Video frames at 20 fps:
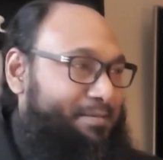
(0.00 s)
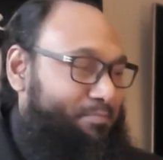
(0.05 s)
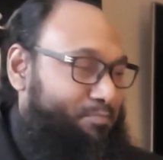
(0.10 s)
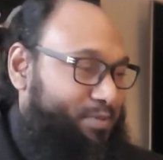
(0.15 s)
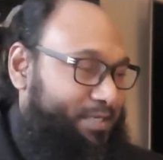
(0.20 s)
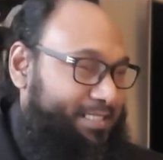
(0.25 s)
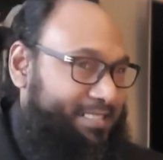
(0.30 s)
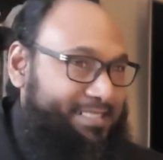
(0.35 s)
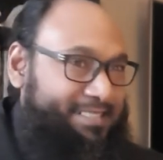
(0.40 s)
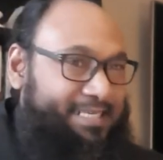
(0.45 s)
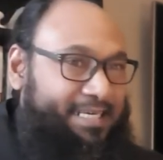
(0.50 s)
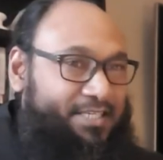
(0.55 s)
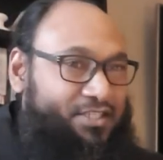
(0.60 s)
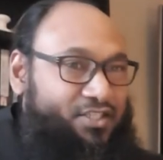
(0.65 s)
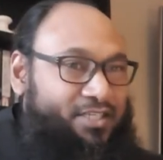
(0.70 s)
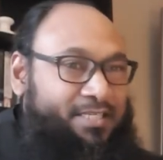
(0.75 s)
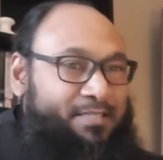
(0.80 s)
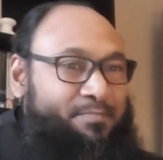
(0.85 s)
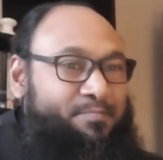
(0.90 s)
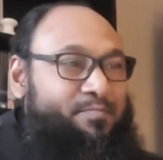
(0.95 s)

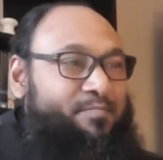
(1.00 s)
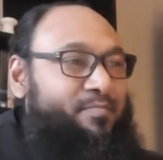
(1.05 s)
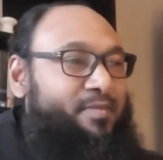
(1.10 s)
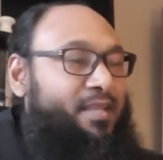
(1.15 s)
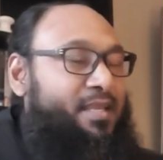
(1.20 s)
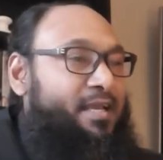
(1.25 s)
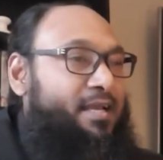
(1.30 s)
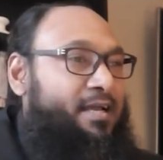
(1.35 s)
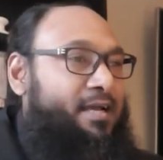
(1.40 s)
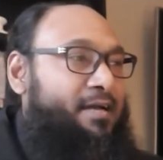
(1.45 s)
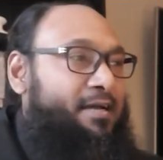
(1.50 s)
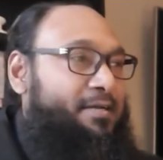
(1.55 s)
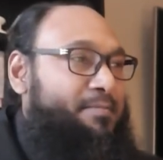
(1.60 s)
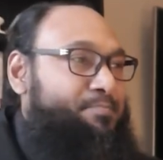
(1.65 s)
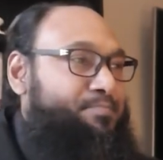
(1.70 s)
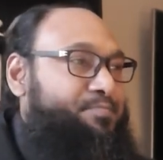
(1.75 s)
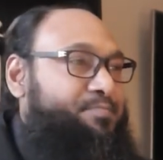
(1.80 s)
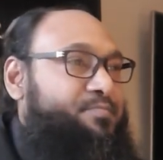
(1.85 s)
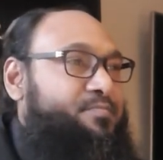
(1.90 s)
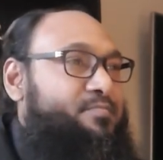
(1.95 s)
presentation.
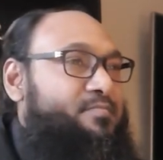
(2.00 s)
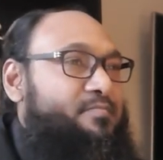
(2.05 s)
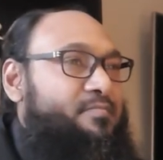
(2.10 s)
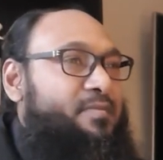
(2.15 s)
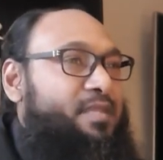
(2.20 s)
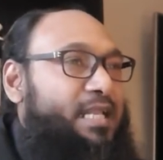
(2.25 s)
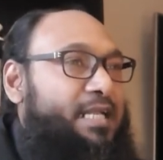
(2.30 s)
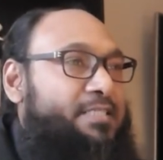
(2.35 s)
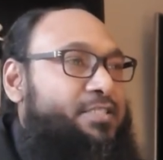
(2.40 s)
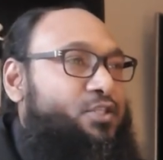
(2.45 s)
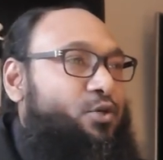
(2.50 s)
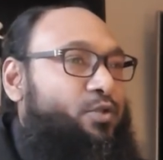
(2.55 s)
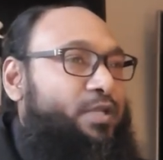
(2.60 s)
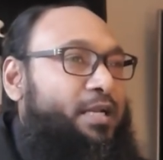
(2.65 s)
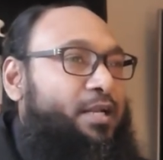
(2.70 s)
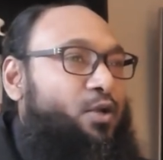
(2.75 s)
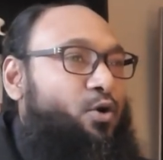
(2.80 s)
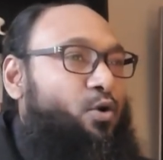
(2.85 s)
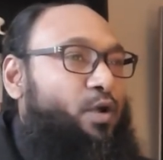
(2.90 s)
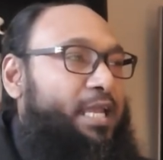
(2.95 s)
So the
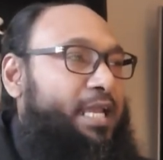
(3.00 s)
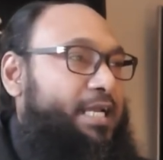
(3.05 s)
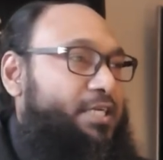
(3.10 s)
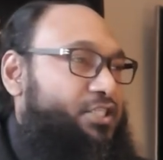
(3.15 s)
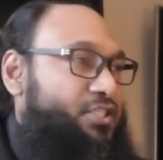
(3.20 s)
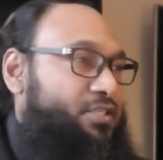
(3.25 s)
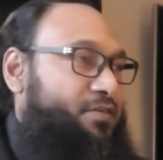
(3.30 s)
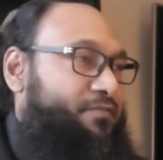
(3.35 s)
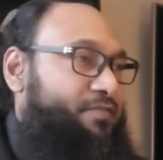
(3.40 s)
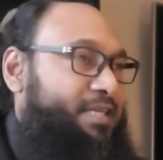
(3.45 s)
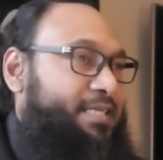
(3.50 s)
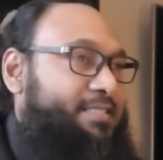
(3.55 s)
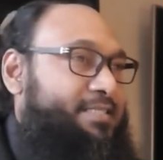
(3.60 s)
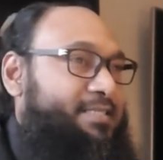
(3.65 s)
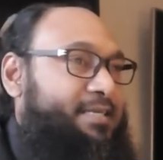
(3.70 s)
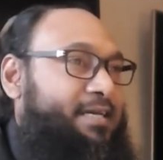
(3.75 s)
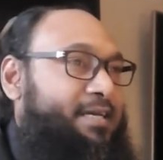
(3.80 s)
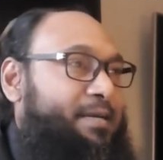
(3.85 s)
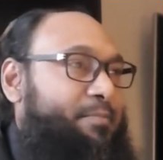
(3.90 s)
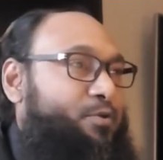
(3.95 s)
location of
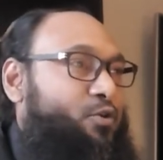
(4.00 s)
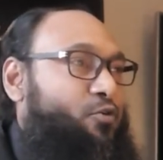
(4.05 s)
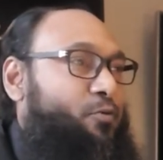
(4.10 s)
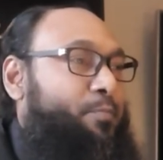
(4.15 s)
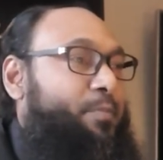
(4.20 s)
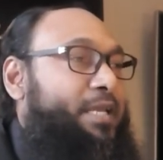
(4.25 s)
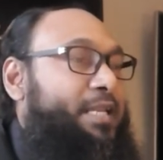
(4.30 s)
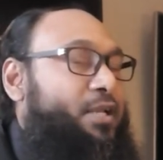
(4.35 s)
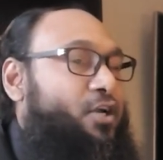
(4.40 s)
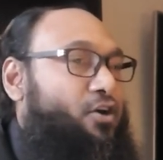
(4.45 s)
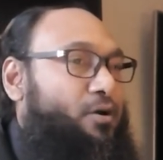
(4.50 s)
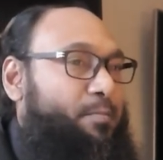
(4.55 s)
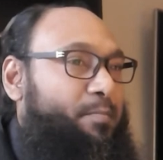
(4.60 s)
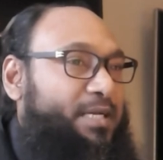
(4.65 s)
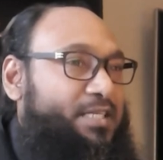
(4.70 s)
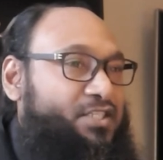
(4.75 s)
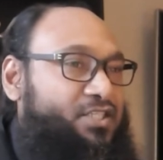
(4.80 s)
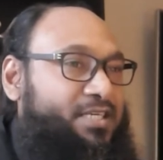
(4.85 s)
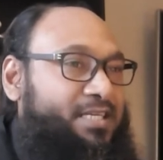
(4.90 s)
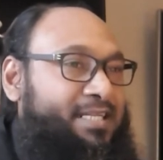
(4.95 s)
this European
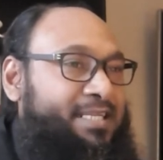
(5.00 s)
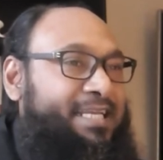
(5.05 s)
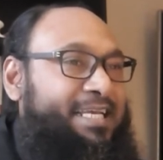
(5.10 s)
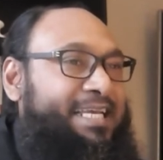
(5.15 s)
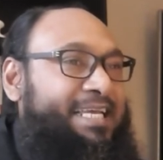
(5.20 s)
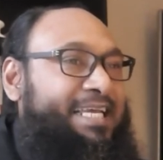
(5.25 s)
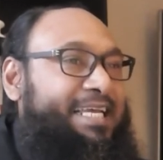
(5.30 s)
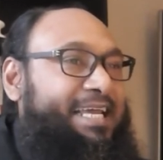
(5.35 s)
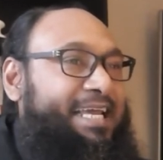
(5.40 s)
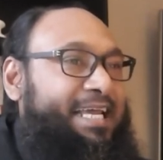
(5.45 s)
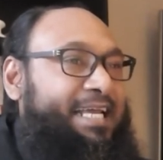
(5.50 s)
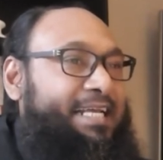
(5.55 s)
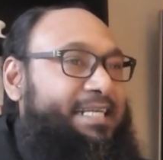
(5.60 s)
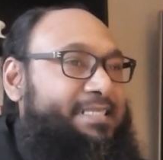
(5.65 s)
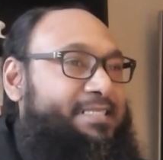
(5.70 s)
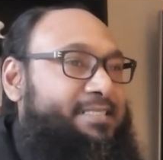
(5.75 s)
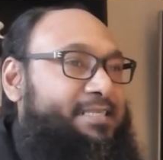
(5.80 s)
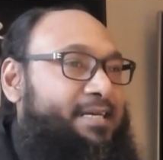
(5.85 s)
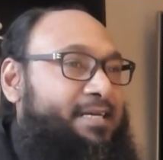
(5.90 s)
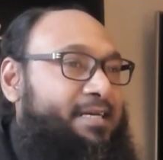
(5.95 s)
Commission
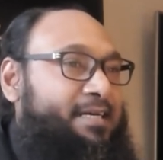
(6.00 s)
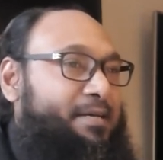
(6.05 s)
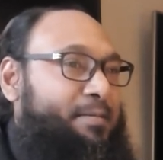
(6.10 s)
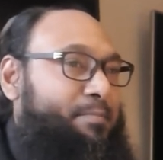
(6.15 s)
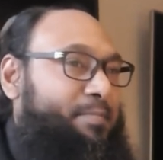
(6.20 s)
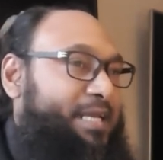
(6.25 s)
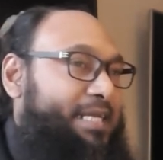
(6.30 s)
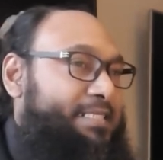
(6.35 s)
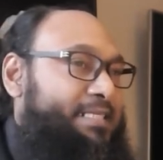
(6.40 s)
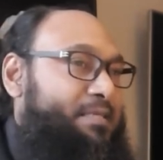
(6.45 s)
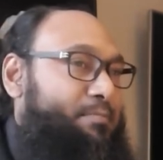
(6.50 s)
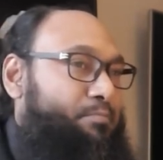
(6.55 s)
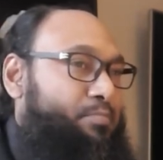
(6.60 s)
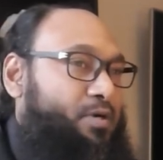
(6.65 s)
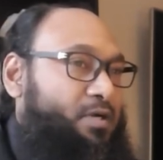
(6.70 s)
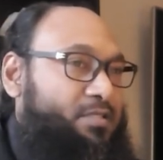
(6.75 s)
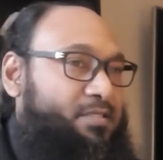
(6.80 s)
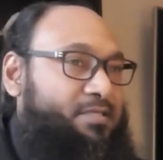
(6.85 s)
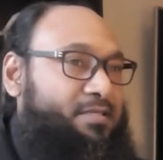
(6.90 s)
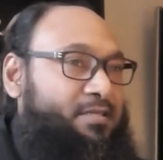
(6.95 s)
is in
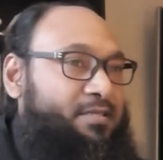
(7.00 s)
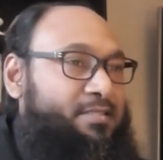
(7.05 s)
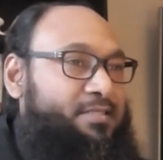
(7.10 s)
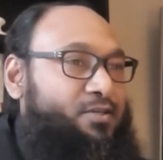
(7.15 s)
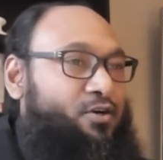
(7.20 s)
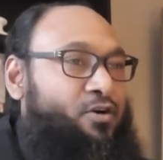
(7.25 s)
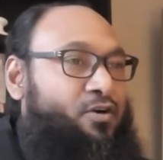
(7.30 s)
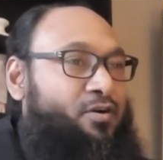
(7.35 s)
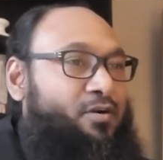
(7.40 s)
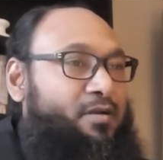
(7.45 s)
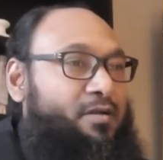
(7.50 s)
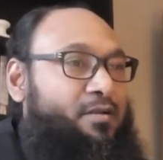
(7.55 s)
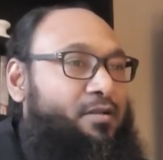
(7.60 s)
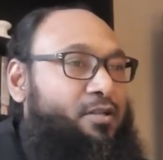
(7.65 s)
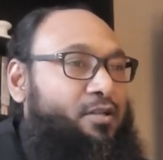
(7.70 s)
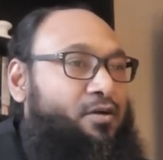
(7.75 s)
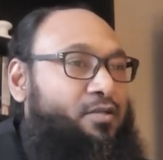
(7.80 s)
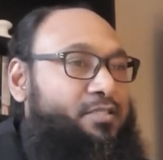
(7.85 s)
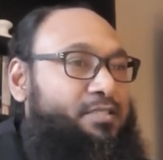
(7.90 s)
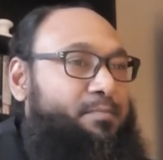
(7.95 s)
Brussels or
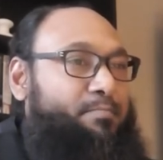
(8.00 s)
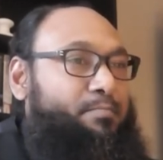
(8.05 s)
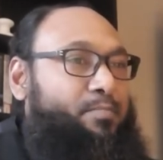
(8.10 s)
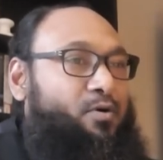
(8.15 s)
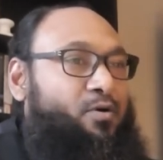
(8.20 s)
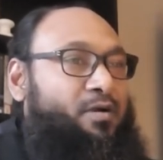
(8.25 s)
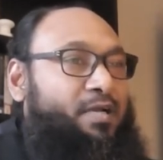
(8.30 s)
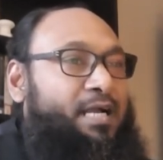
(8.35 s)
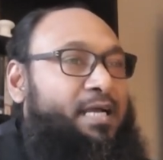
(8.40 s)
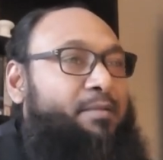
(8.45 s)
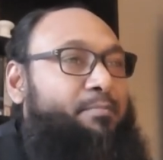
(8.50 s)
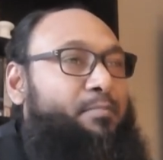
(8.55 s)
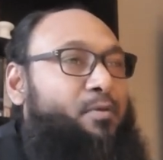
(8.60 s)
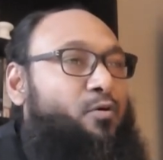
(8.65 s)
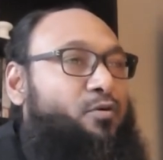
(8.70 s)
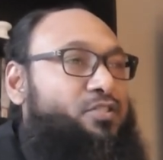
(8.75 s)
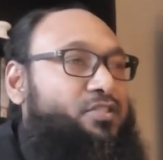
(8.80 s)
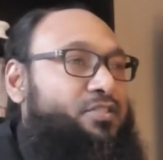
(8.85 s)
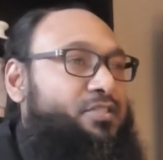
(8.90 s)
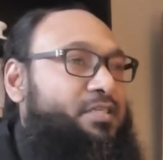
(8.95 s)
Luxembourg, and
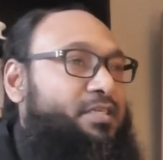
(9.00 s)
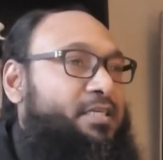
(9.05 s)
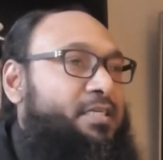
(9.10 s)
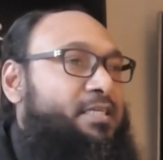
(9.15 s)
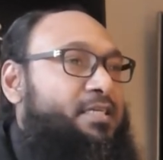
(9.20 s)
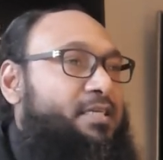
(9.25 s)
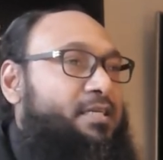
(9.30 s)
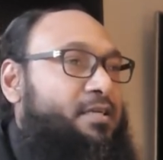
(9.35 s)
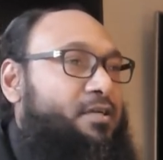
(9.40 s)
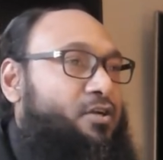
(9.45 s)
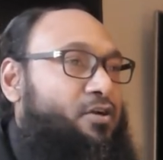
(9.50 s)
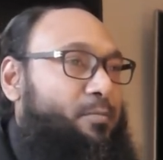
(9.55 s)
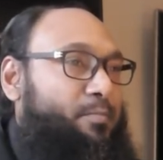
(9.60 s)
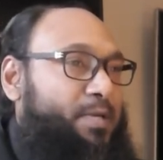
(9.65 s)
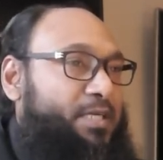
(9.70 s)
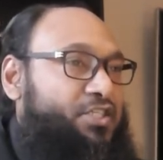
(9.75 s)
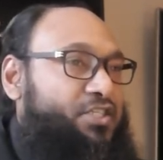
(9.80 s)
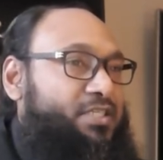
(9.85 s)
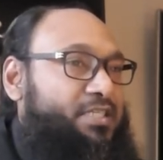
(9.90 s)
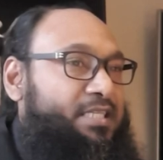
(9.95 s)
most
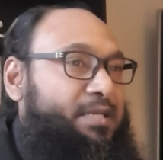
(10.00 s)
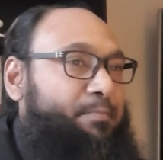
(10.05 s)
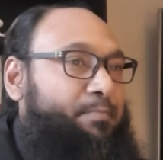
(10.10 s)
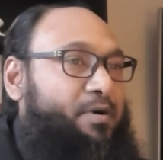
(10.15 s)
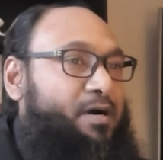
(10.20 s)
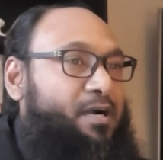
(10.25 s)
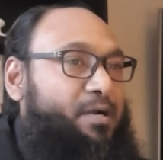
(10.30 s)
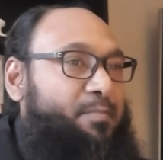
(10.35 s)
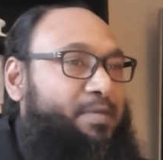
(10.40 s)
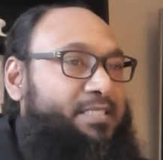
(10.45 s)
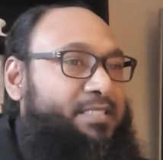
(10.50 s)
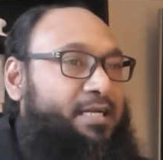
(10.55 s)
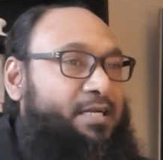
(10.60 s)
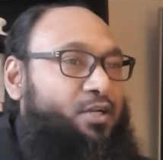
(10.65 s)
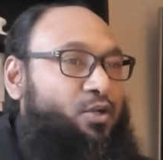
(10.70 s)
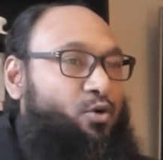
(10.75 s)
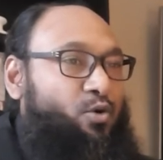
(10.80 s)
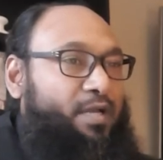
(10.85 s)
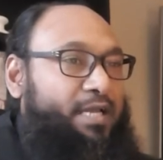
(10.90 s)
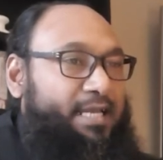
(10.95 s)
Commission departments are
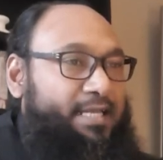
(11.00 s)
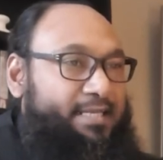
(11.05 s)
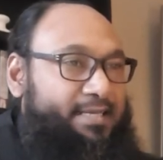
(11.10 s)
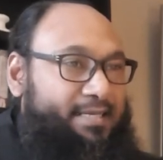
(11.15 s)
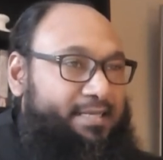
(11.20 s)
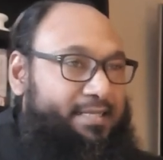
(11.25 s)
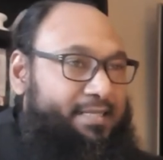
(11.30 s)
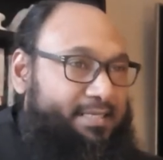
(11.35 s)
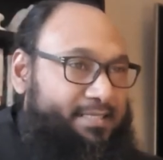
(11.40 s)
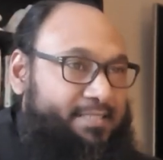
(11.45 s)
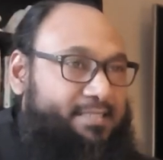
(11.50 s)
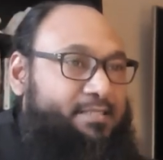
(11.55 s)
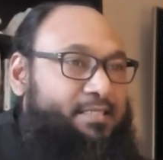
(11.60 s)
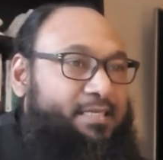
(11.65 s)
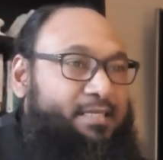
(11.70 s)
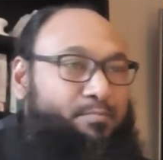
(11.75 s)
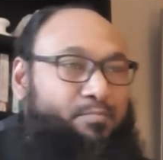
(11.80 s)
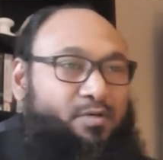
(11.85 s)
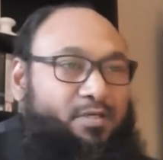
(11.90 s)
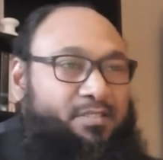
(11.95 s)
located in
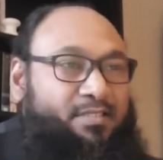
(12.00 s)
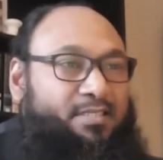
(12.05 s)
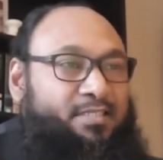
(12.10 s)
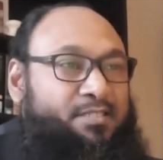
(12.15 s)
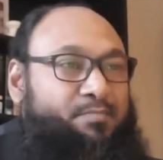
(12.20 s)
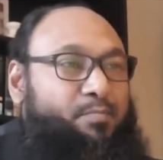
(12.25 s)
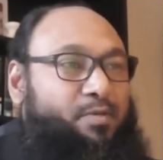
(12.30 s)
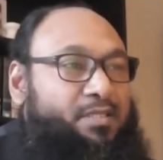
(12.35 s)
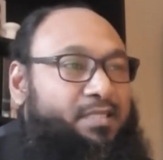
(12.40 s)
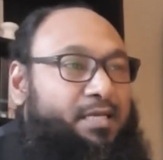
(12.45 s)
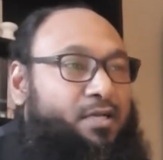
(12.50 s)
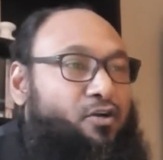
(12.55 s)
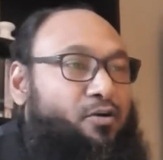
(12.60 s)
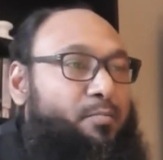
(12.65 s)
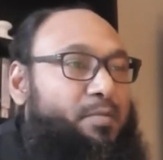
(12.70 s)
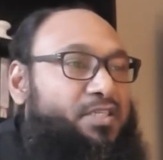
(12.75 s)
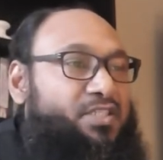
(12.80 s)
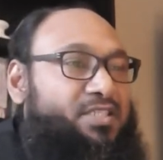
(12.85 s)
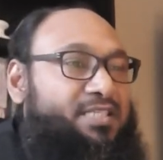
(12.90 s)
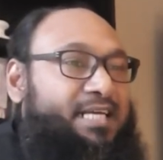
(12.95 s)
Brussels. But the
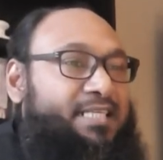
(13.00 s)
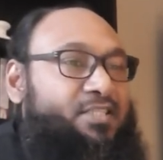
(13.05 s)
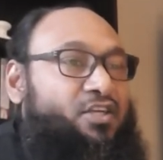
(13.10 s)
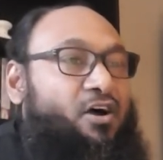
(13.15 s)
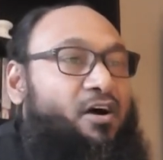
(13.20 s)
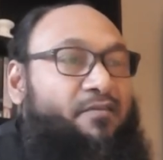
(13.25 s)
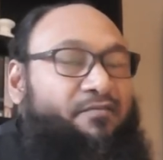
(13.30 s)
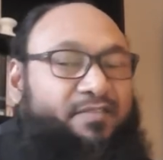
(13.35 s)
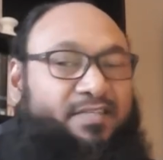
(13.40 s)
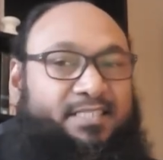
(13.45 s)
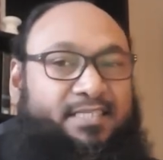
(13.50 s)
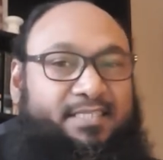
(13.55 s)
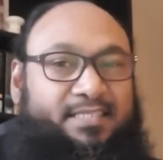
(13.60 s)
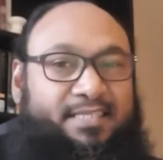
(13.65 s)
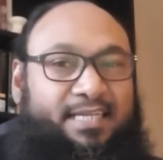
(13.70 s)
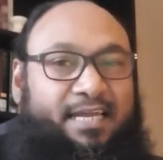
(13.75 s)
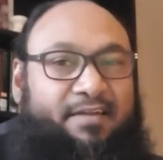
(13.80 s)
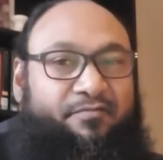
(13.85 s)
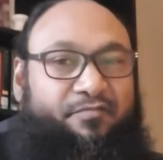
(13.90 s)
Commission has offices in